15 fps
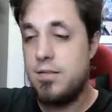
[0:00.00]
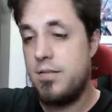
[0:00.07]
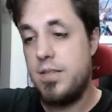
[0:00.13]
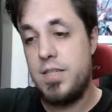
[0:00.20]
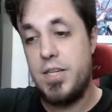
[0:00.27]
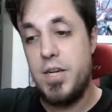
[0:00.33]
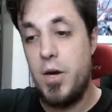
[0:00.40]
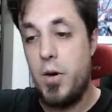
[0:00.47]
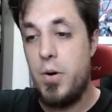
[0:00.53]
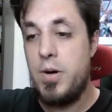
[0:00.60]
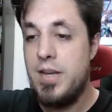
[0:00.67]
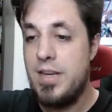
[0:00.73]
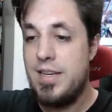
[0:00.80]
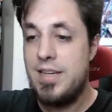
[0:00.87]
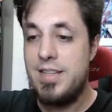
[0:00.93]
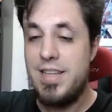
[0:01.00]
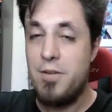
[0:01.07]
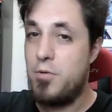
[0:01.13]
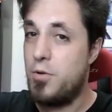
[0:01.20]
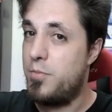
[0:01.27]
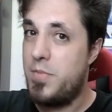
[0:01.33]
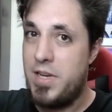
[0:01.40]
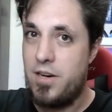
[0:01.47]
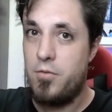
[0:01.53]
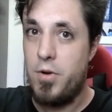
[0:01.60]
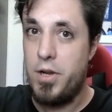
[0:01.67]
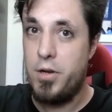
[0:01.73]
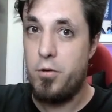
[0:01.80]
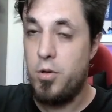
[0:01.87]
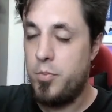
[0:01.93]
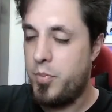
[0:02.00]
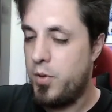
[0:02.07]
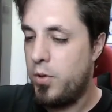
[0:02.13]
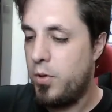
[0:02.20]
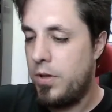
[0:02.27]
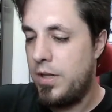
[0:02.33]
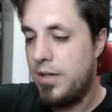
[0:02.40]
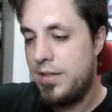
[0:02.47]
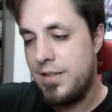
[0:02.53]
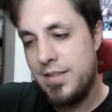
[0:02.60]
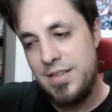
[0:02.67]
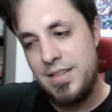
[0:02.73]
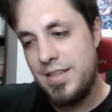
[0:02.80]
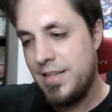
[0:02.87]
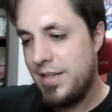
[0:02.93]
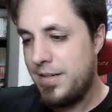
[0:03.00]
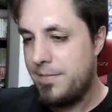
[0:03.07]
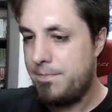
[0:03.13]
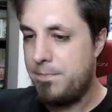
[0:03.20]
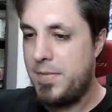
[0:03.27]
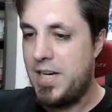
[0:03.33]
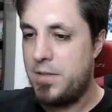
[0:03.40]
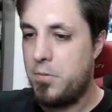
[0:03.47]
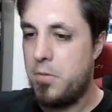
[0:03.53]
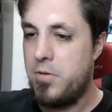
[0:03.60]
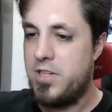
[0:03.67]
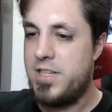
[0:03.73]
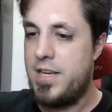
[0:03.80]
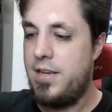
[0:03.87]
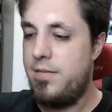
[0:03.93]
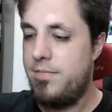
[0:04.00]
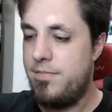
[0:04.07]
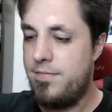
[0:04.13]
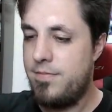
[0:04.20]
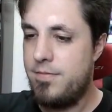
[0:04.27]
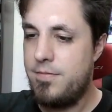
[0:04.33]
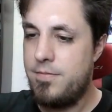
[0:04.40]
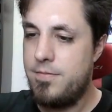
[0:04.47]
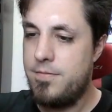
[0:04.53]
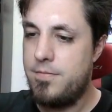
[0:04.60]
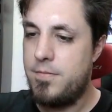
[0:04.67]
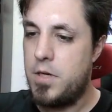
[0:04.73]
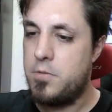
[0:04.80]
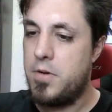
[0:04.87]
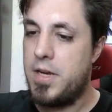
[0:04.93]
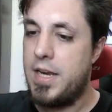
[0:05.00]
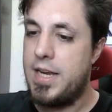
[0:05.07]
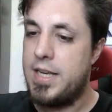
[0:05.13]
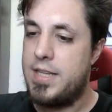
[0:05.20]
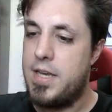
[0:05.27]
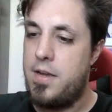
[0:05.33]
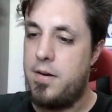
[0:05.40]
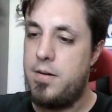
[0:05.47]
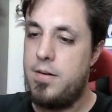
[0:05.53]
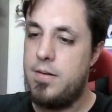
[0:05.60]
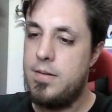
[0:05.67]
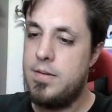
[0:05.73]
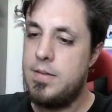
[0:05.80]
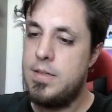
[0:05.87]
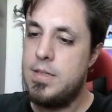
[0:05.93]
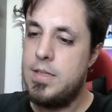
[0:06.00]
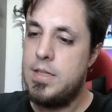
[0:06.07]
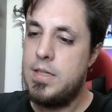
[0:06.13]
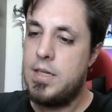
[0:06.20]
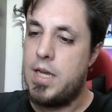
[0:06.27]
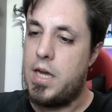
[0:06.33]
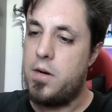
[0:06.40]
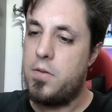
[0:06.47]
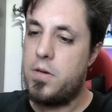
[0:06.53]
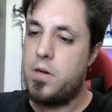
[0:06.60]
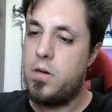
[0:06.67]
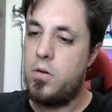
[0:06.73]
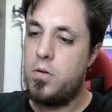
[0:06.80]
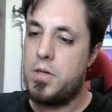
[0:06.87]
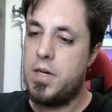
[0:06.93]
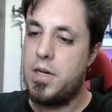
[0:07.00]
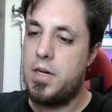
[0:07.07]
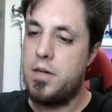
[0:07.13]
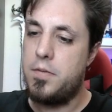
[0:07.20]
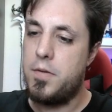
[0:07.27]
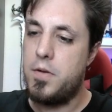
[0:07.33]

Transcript: So that would be a really cool pull, but we will see what we can get here. Okay, another cold card for